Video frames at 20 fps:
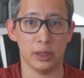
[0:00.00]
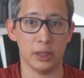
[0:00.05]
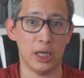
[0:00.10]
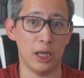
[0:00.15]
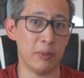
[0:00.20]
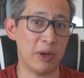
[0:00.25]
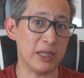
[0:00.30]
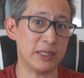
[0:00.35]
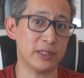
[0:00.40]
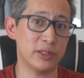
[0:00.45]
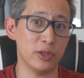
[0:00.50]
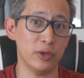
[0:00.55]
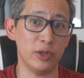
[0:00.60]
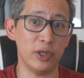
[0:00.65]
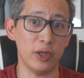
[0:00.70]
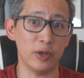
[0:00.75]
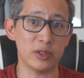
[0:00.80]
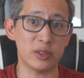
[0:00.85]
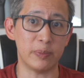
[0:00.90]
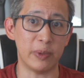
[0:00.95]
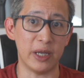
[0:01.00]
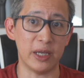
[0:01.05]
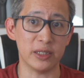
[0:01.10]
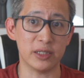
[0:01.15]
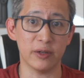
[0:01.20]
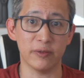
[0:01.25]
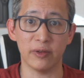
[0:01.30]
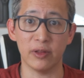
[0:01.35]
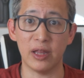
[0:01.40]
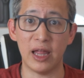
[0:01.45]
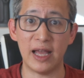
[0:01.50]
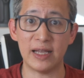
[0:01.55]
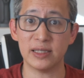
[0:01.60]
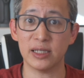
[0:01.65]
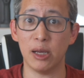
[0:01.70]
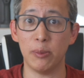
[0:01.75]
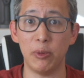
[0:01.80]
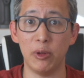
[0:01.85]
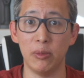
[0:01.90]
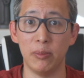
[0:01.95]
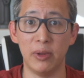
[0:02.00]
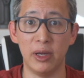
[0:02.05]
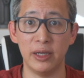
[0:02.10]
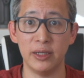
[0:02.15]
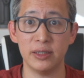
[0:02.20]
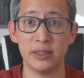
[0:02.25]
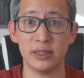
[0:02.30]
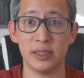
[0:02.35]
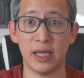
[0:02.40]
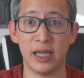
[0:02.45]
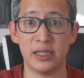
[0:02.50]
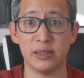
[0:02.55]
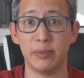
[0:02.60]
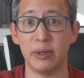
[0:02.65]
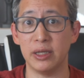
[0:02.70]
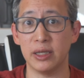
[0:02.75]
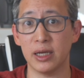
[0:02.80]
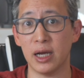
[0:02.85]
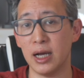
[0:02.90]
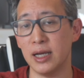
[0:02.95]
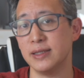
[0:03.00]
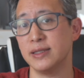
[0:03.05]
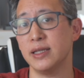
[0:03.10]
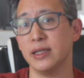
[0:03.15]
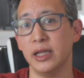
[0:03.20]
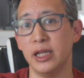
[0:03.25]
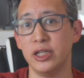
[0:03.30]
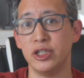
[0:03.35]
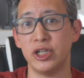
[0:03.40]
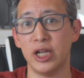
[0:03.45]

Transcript: Now my studio space over the last couple of months has been constantly